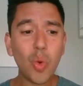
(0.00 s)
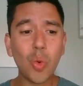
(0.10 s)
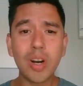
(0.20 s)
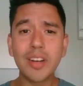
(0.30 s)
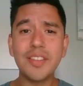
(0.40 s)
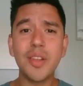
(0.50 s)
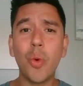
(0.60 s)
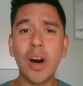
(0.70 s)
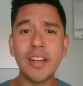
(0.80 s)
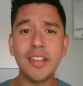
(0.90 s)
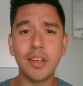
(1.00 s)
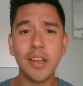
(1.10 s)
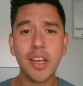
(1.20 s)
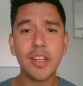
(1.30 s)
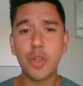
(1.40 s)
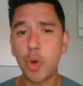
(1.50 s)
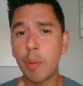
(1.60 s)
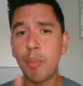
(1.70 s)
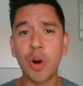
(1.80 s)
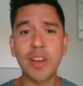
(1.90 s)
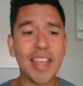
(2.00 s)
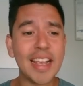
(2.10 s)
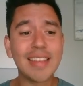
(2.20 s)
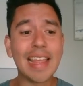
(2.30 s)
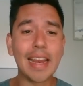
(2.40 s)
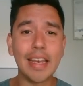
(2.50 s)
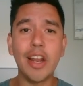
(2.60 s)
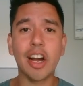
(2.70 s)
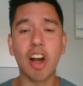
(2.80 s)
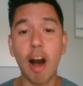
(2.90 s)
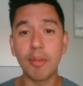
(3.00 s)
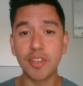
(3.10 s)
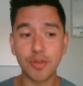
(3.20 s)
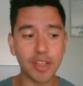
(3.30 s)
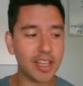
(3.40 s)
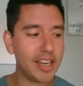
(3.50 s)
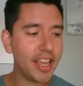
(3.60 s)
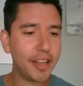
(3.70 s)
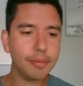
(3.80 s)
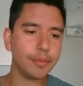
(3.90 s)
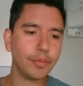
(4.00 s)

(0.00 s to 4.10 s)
What is the 1 to 2 important things that I need to accomplish for the day?